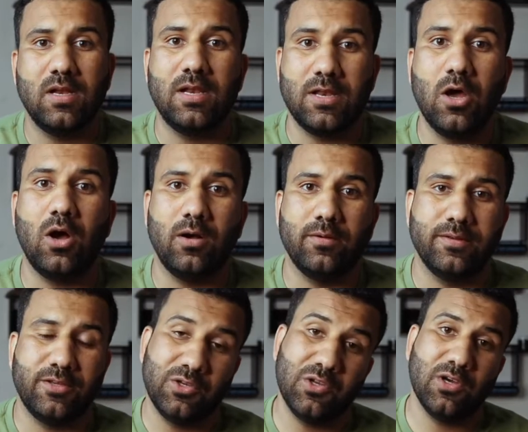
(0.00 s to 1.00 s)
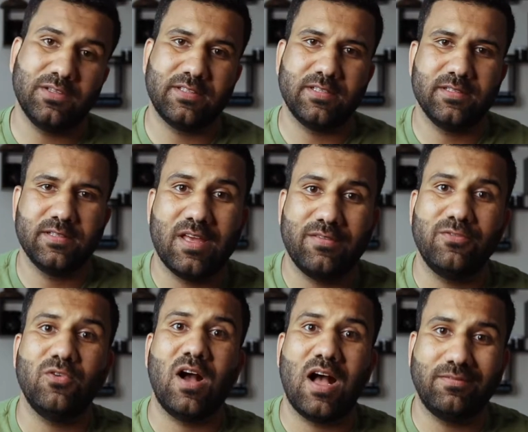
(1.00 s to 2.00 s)
No, you don't. If
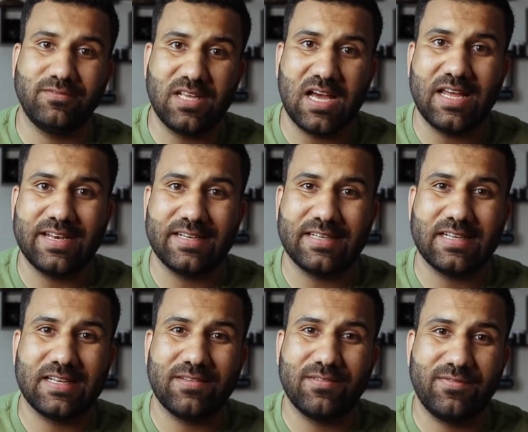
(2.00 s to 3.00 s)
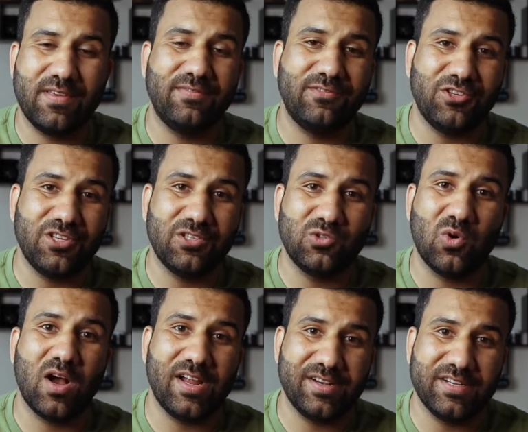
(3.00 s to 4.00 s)
you have done 50 to
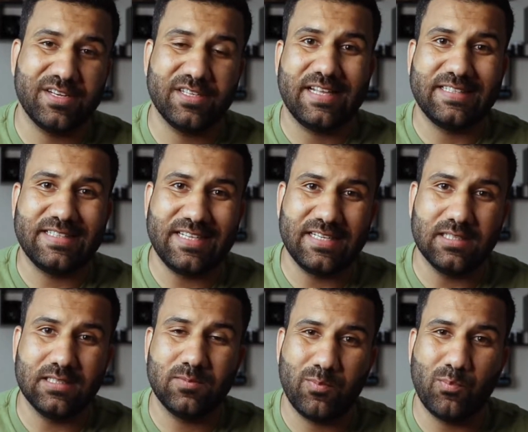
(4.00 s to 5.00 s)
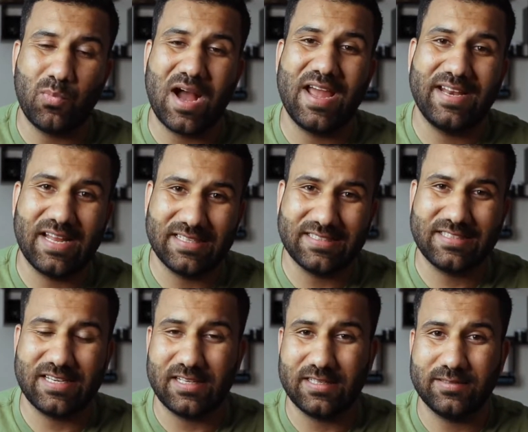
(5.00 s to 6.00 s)
100 deals, buying and
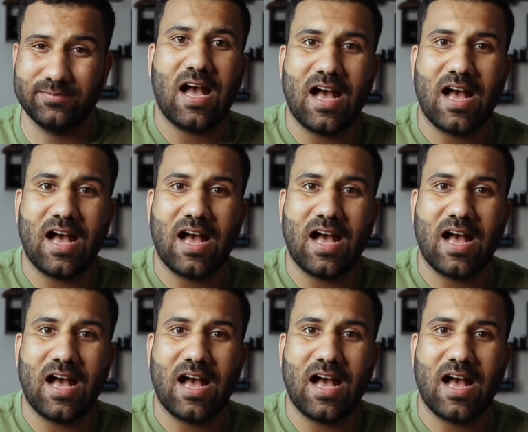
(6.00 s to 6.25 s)
selling.